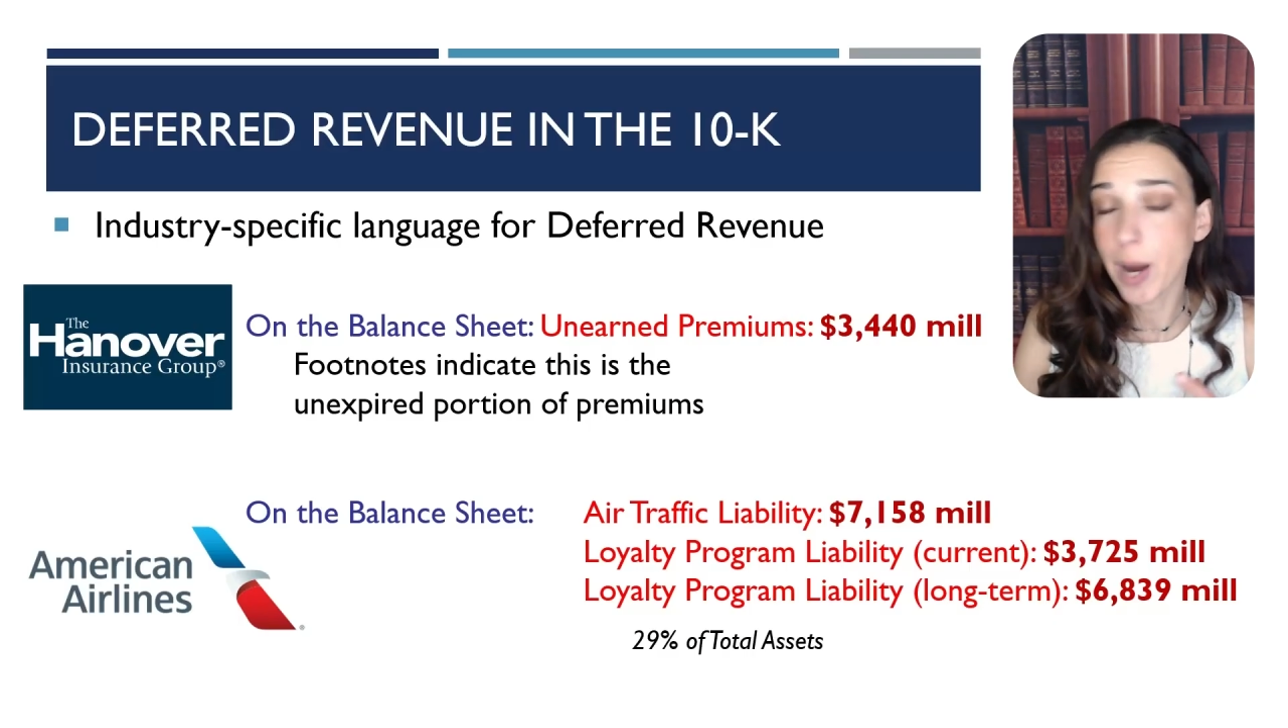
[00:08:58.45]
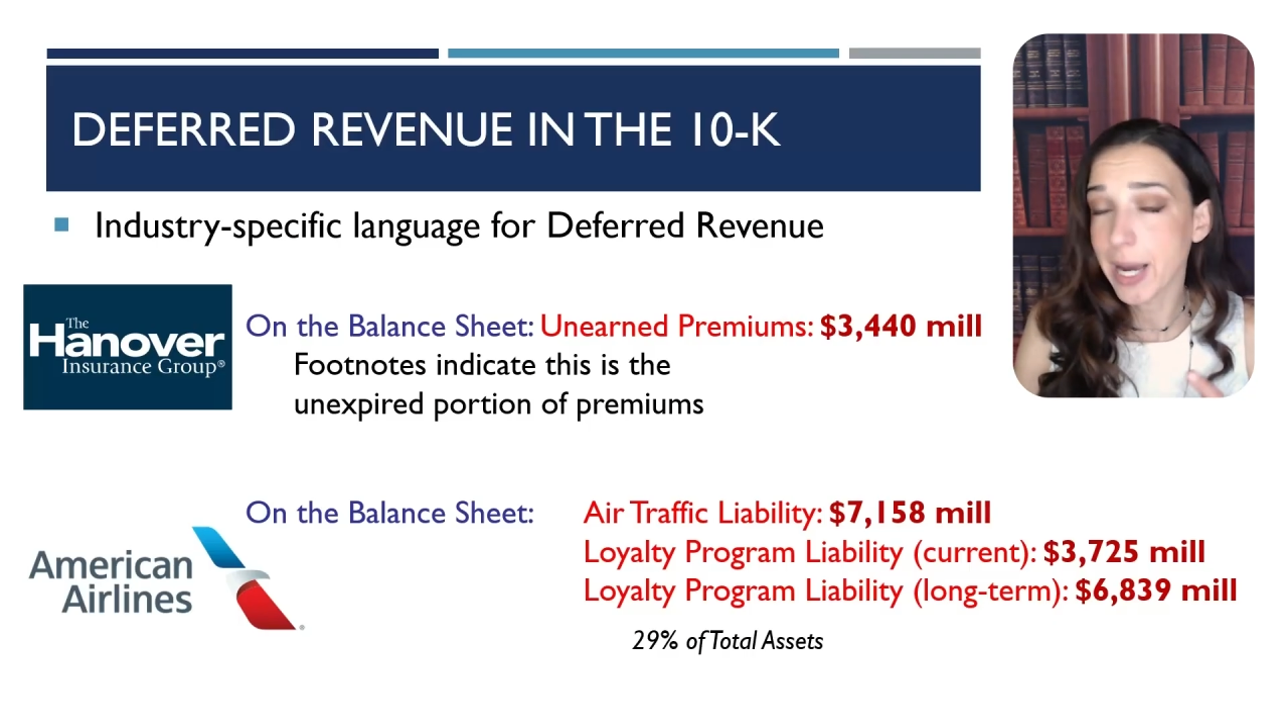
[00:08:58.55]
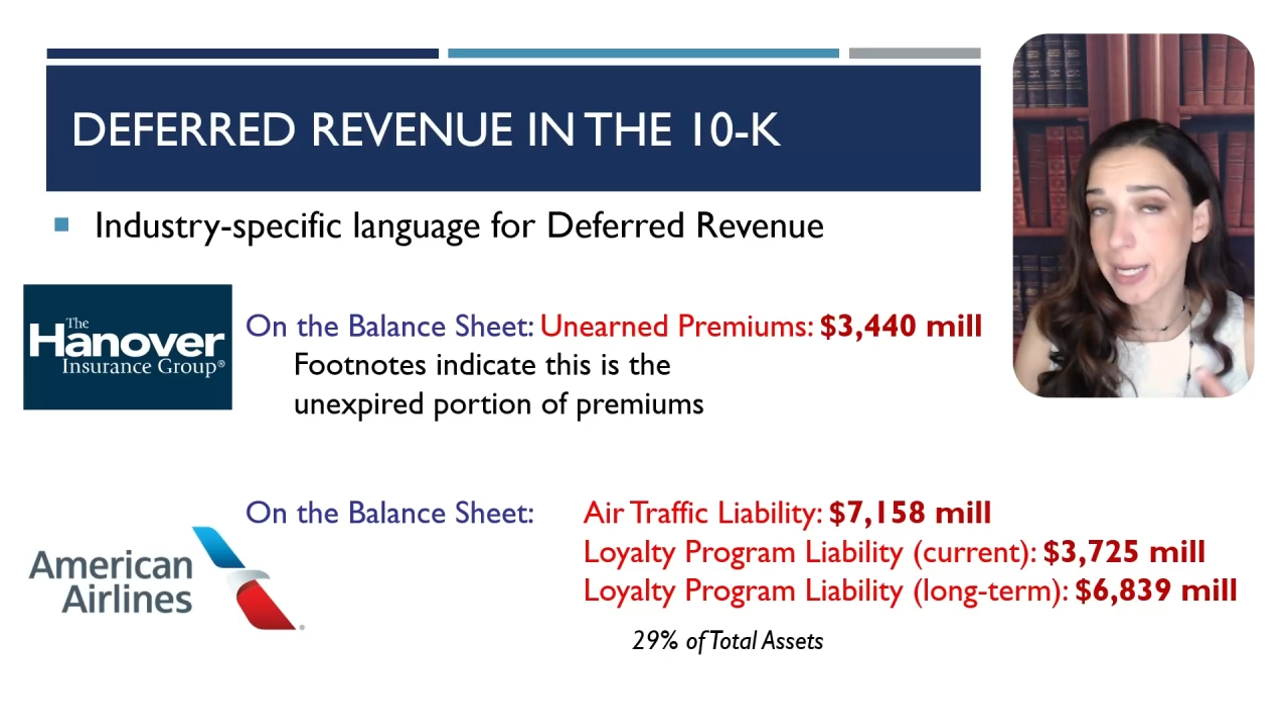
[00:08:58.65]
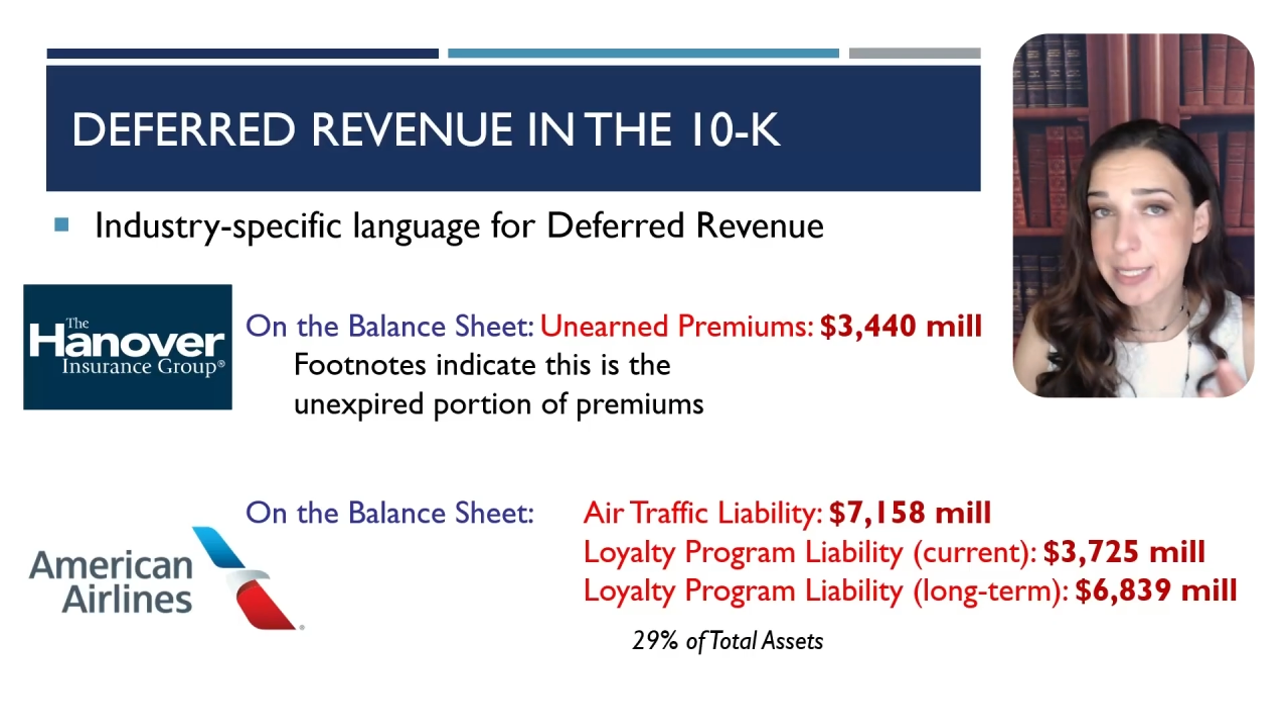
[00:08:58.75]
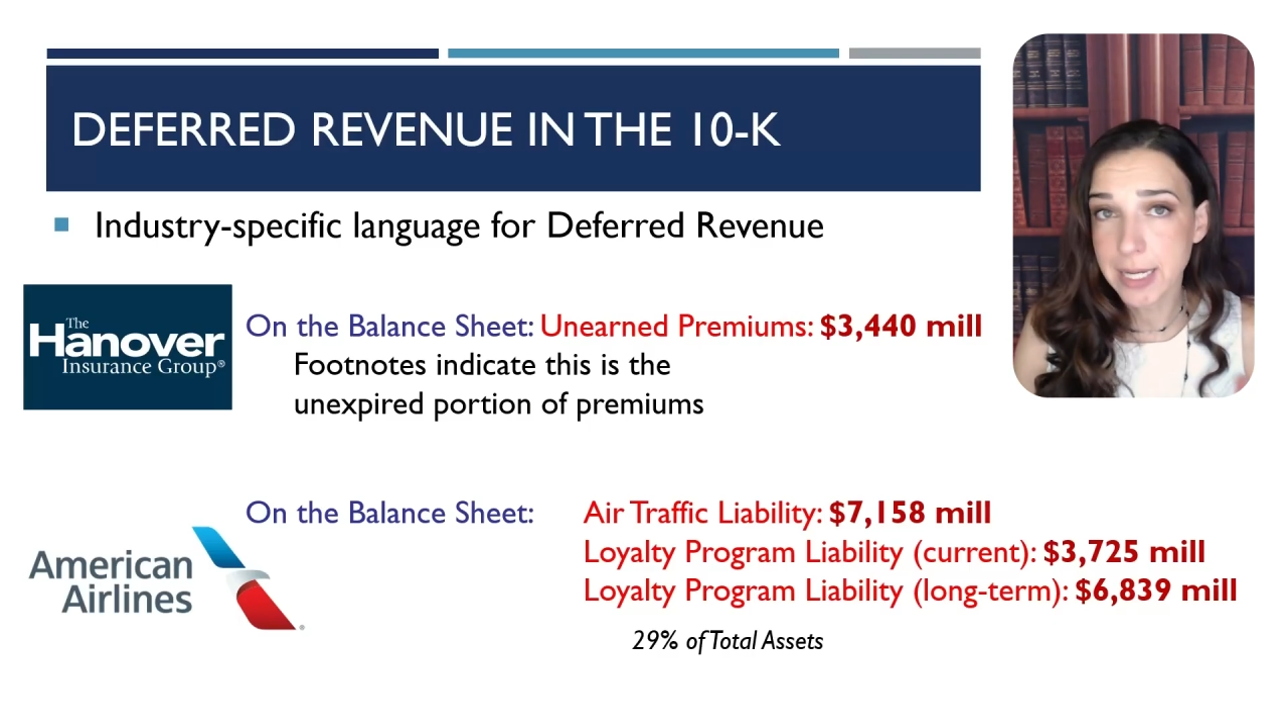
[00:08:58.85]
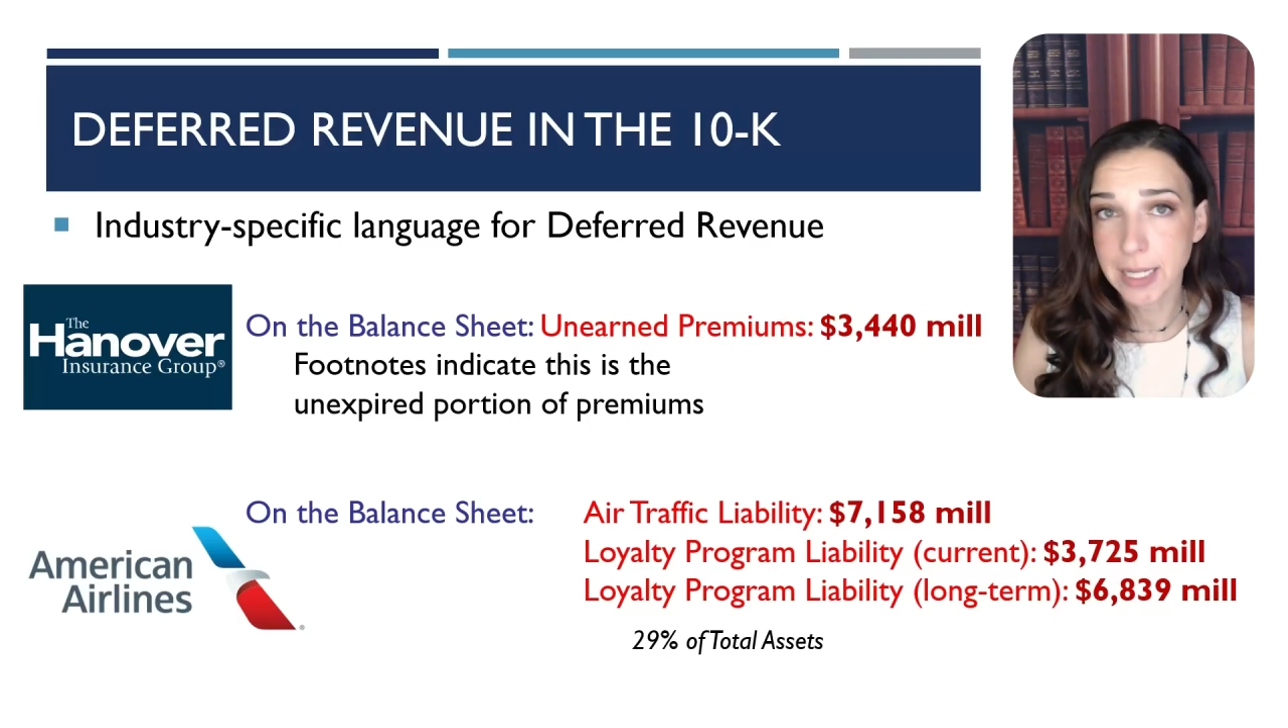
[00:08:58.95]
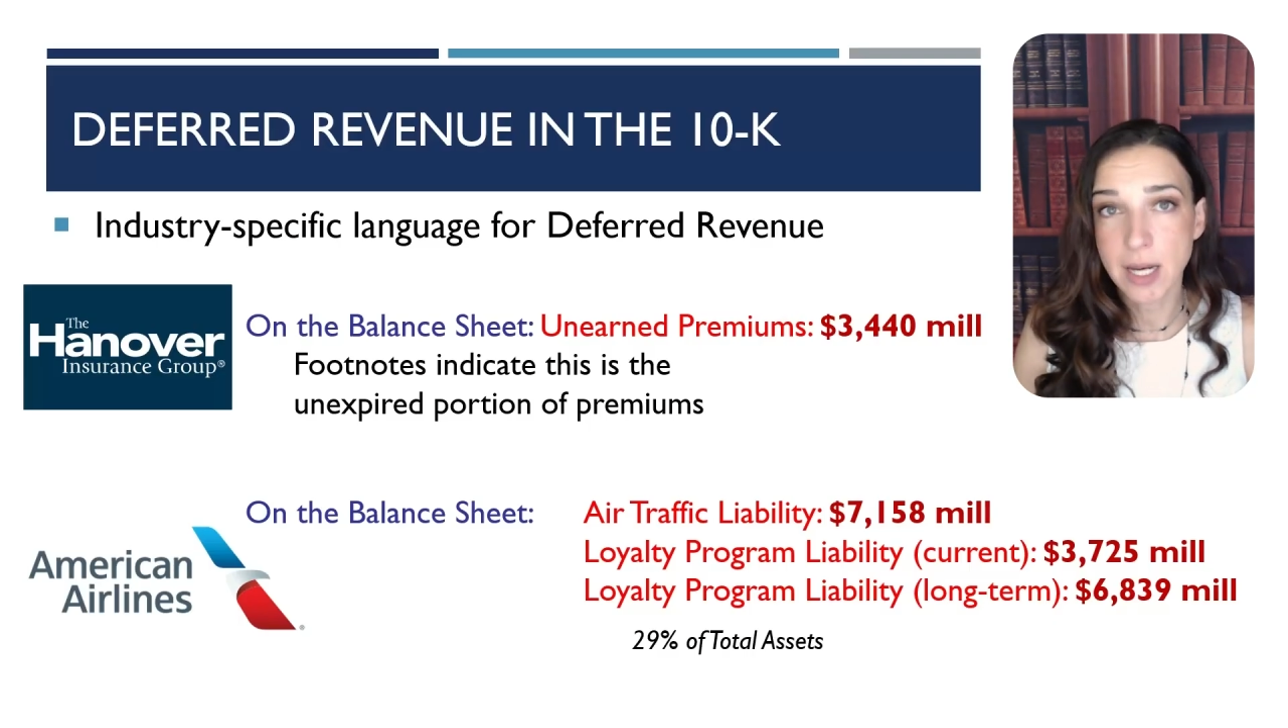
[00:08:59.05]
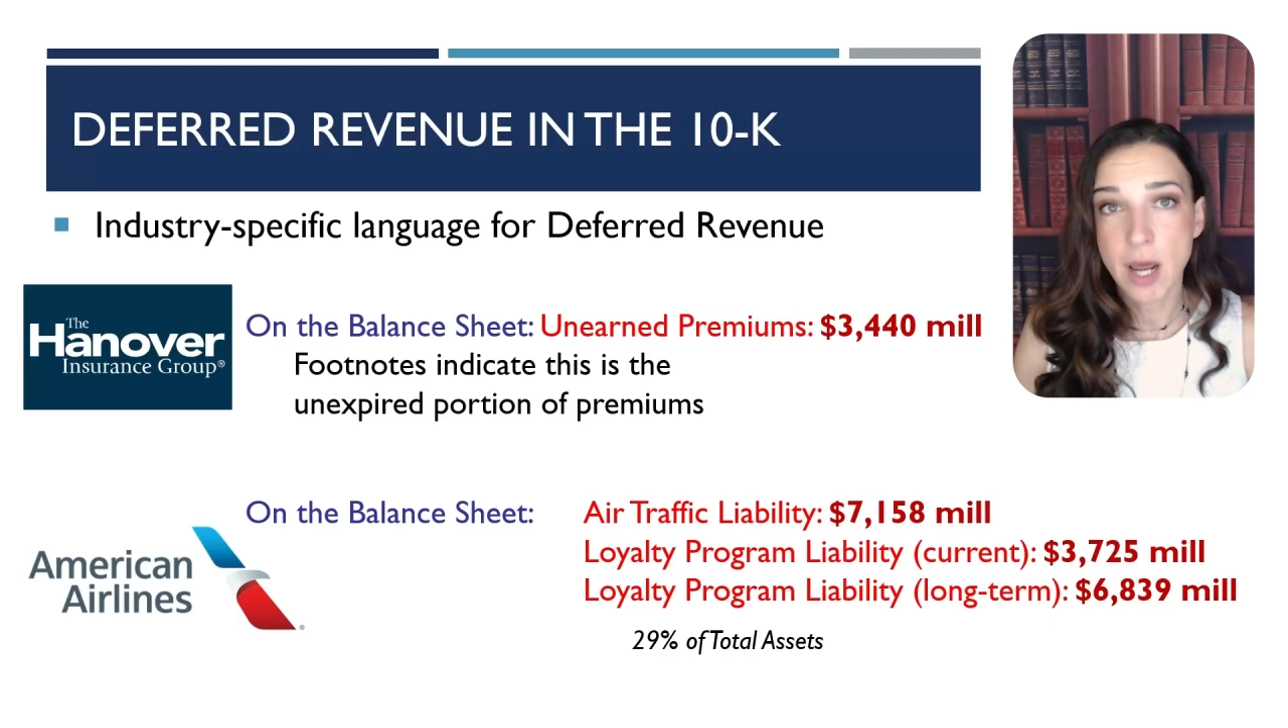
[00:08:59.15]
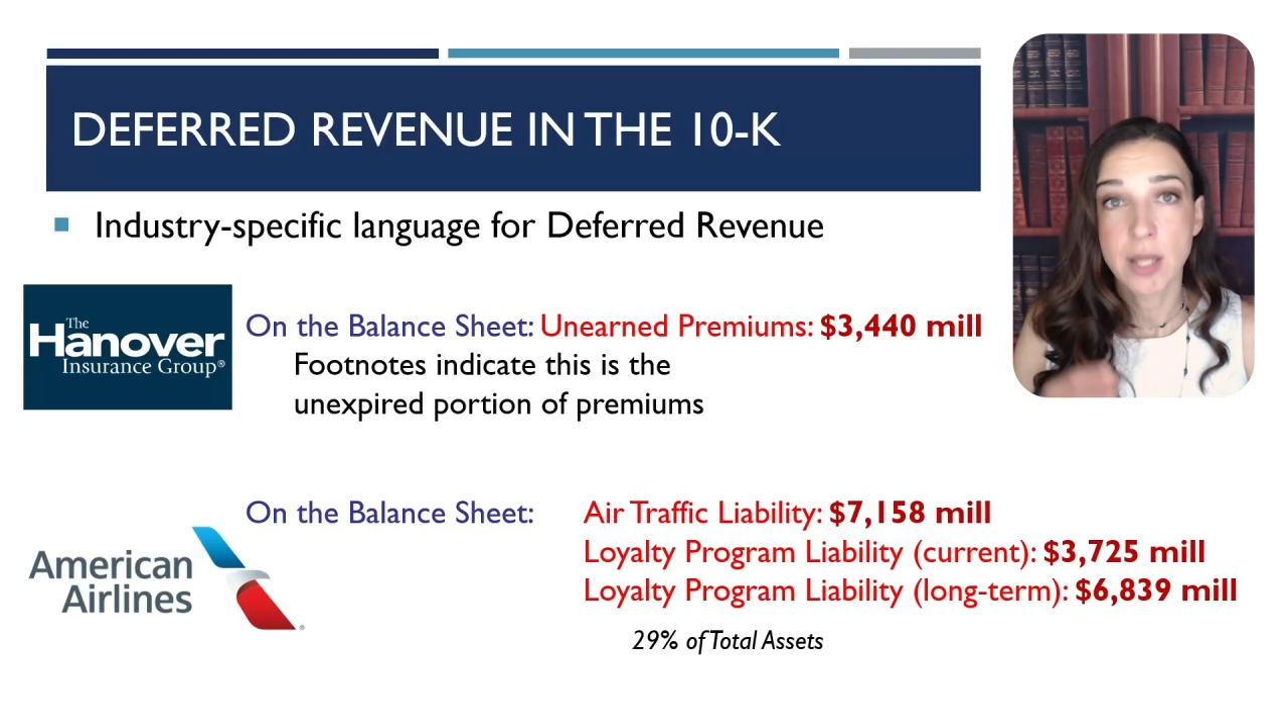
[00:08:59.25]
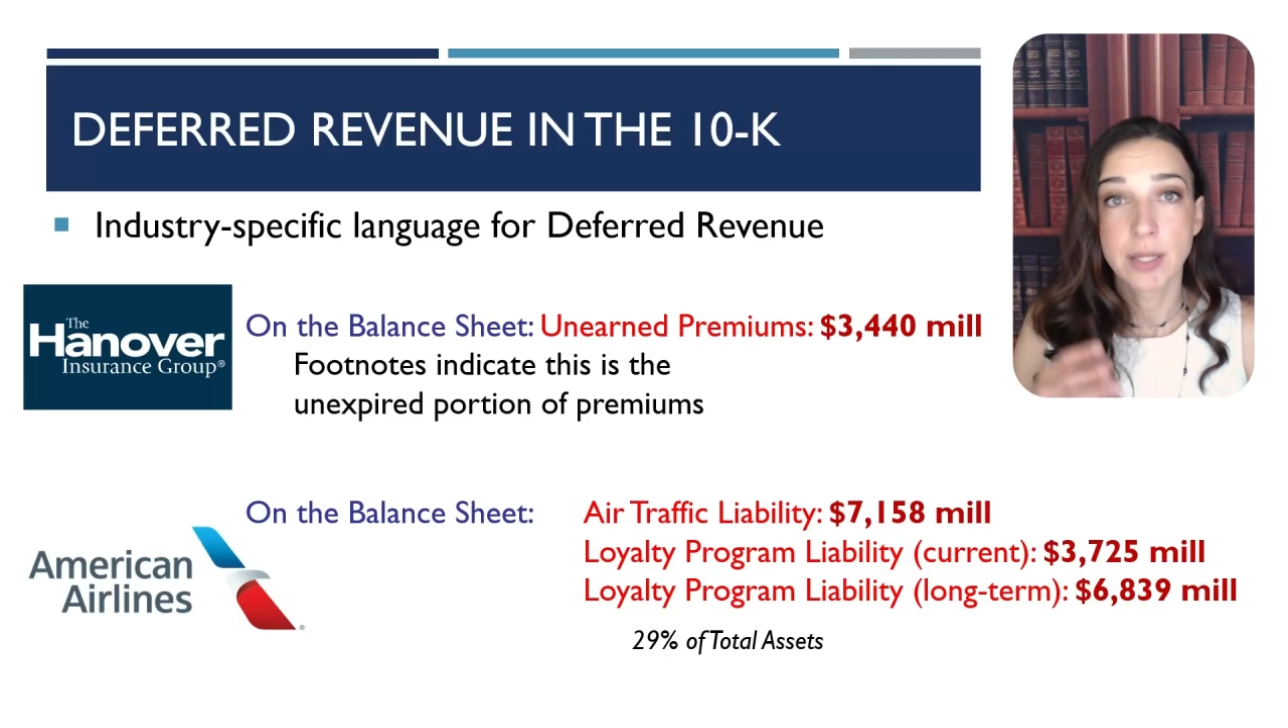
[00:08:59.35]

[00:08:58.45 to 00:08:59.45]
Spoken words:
buy a ticket,